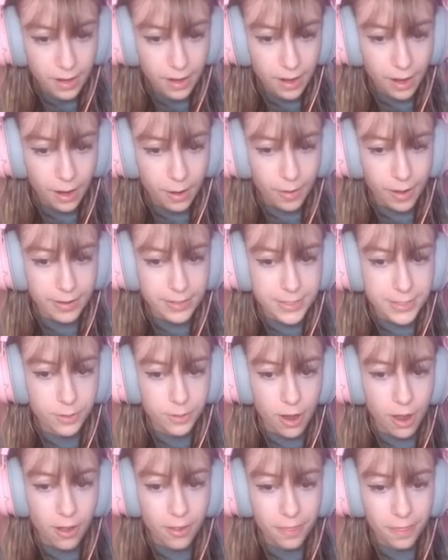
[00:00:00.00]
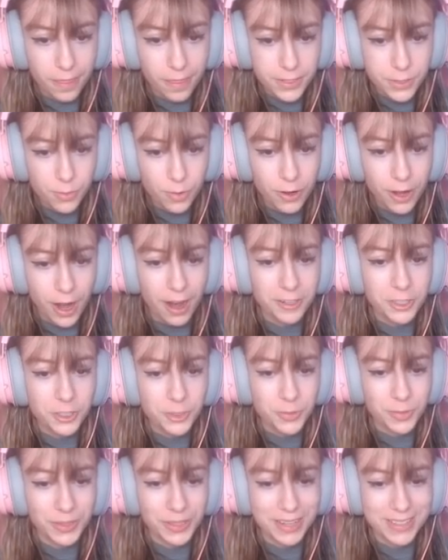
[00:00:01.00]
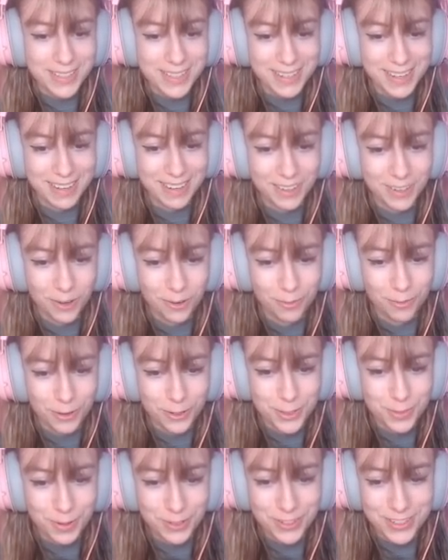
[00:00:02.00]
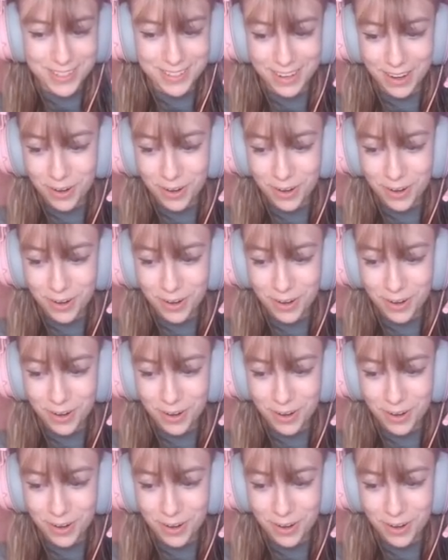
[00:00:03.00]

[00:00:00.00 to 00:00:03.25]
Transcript: Okay, so on this one, I just realized I can't go first person.